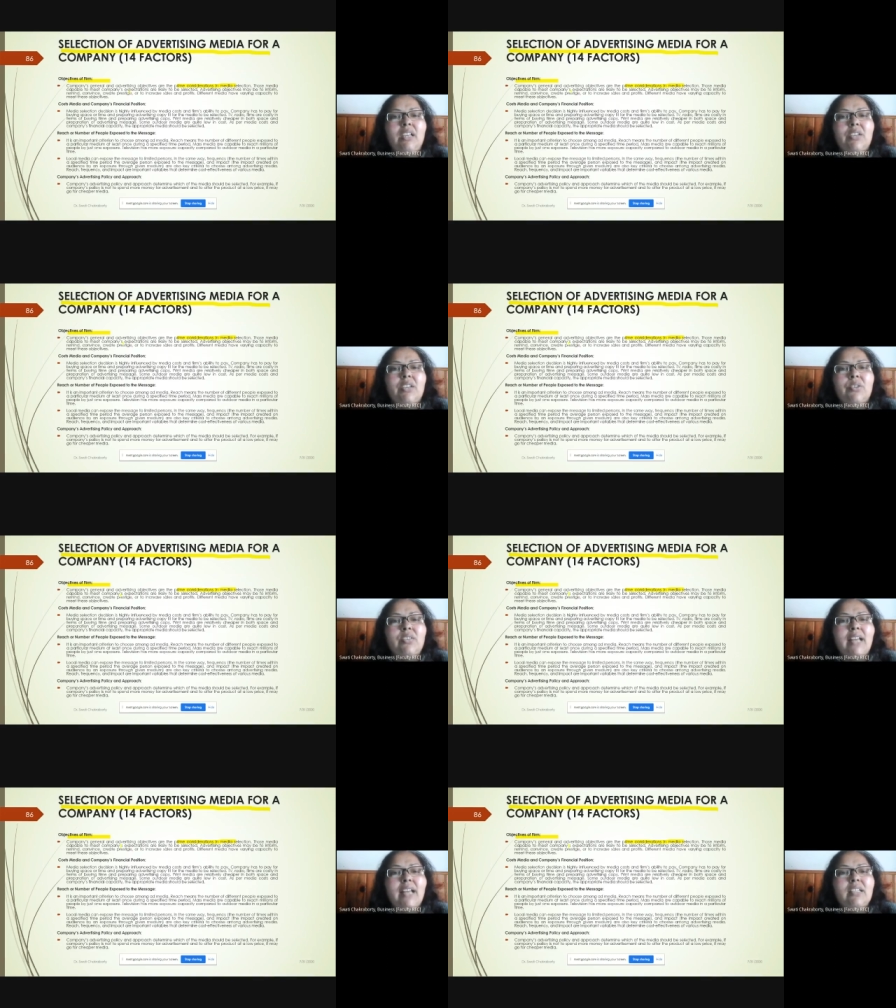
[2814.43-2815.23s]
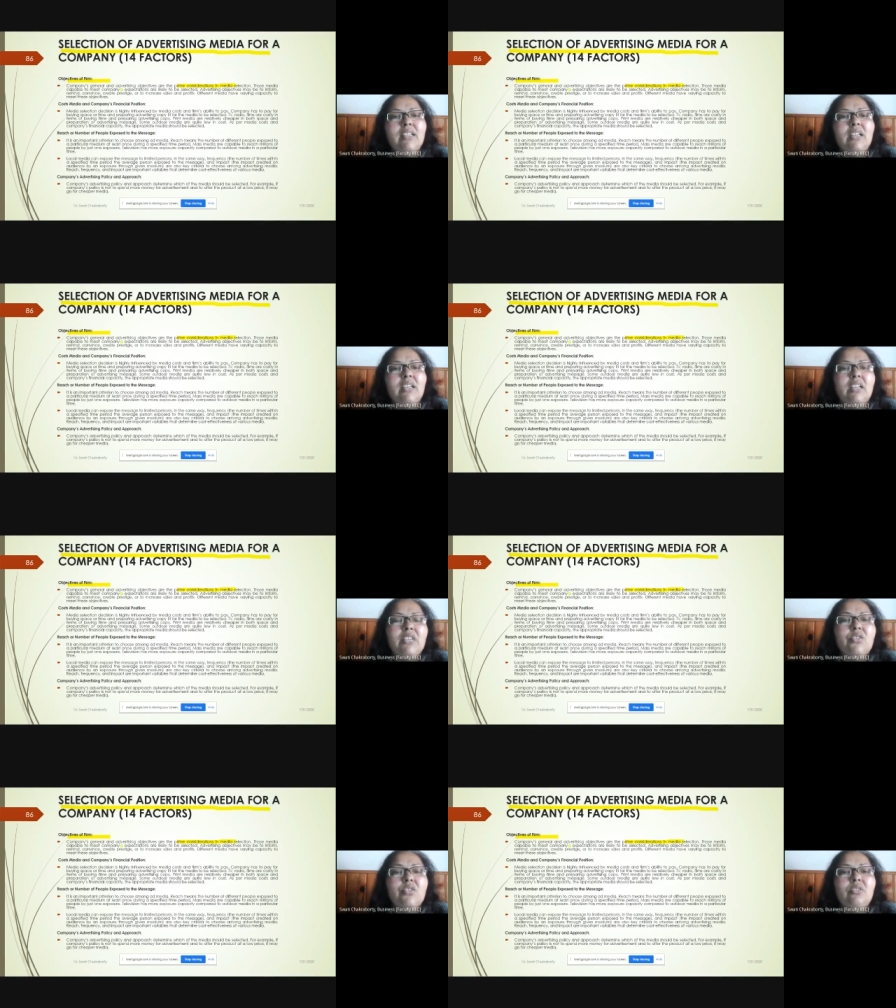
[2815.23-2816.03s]
That it should
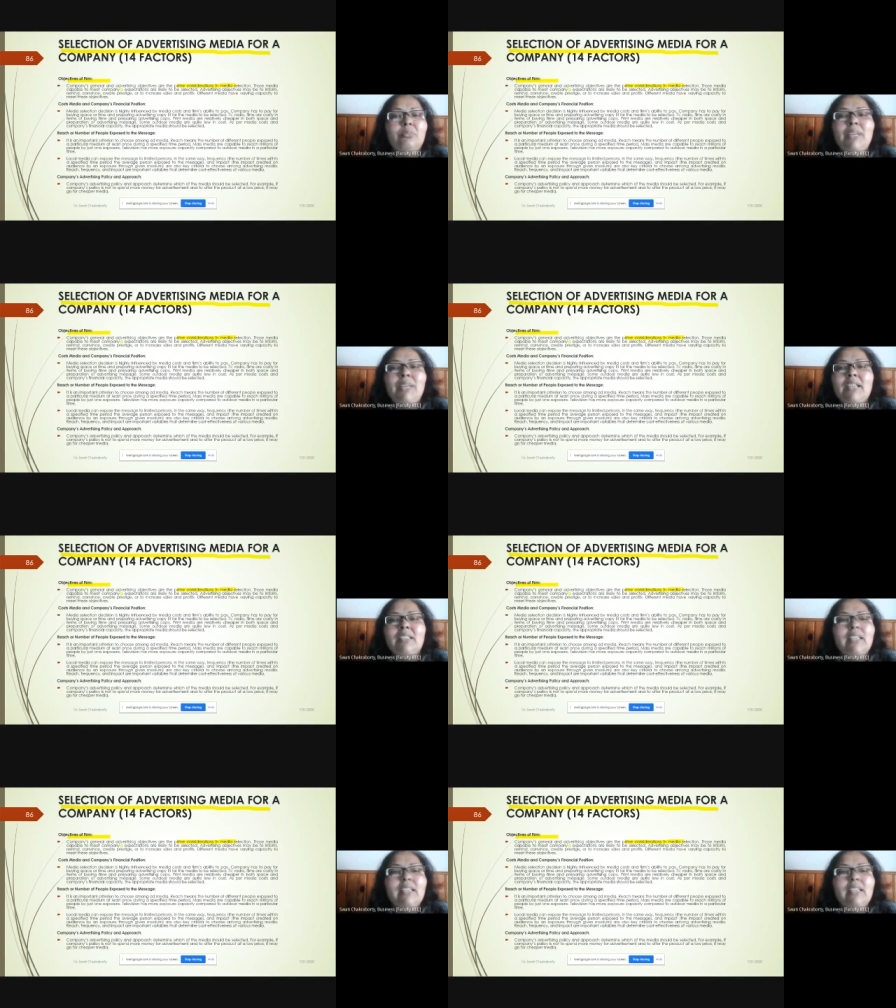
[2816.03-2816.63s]
meet these